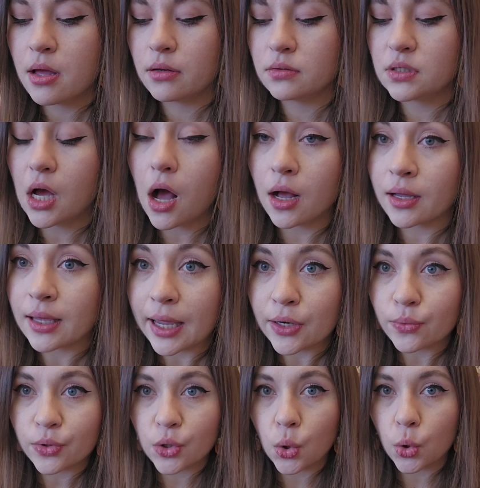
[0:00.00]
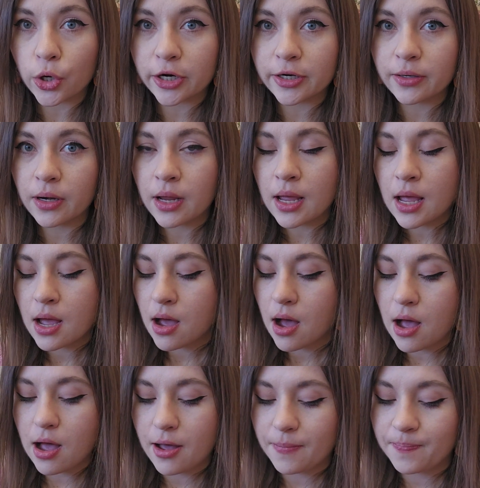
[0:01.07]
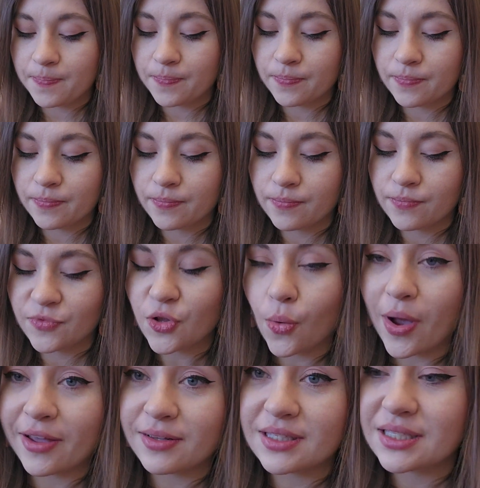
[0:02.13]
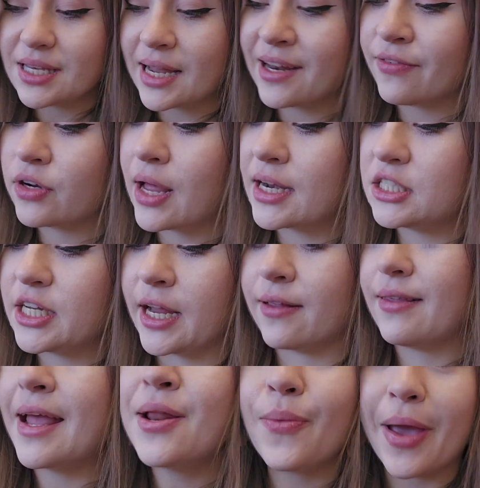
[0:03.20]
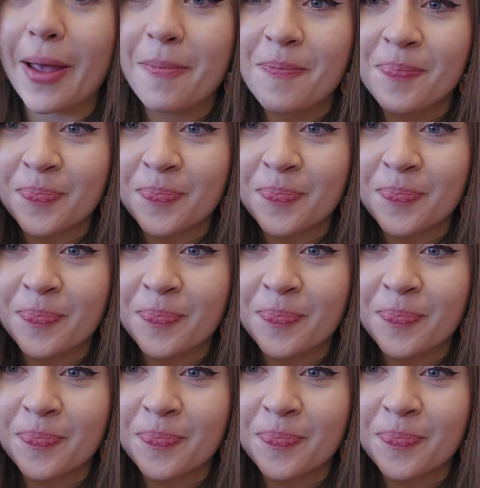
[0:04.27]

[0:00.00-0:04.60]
talk and record, so I never had a chance. Anyway,